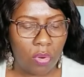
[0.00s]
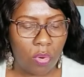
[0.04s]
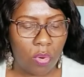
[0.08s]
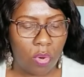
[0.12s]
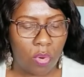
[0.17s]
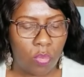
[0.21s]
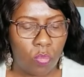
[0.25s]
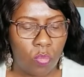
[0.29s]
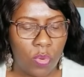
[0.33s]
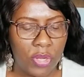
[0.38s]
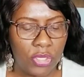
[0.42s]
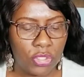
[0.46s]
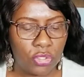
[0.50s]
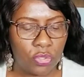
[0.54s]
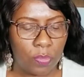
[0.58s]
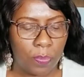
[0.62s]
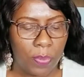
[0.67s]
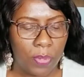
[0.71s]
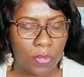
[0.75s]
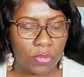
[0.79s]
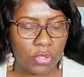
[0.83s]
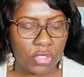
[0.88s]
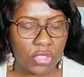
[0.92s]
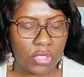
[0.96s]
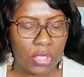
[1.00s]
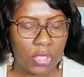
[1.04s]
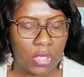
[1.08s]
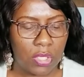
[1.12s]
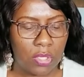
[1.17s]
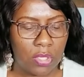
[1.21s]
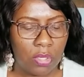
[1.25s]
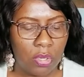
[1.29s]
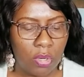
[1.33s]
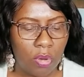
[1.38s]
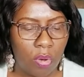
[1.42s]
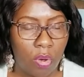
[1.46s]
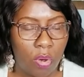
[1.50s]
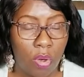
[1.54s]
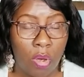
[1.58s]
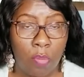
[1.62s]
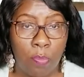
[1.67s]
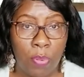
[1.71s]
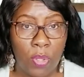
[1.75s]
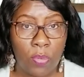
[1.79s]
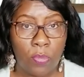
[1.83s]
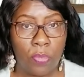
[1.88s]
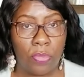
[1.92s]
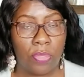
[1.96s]
or winter person or
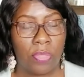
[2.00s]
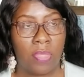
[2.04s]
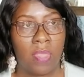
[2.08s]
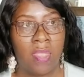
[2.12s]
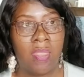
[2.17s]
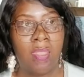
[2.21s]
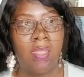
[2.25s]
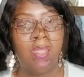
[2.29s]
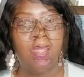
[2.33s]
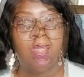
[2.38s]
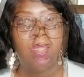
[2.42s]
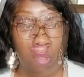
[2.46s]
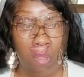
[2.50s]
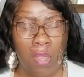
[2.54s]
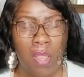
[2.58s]
both?